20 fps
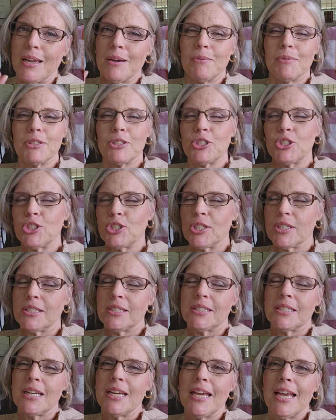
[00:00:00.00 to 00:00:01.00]
It was
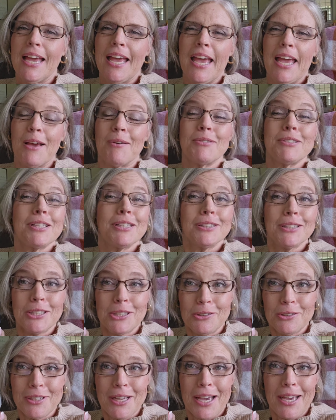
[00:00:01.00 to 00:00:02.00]
just, it was a
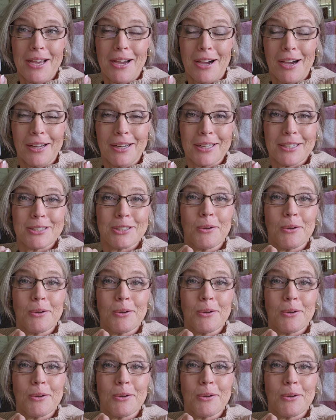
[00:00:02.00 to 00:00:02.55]
little chaotic.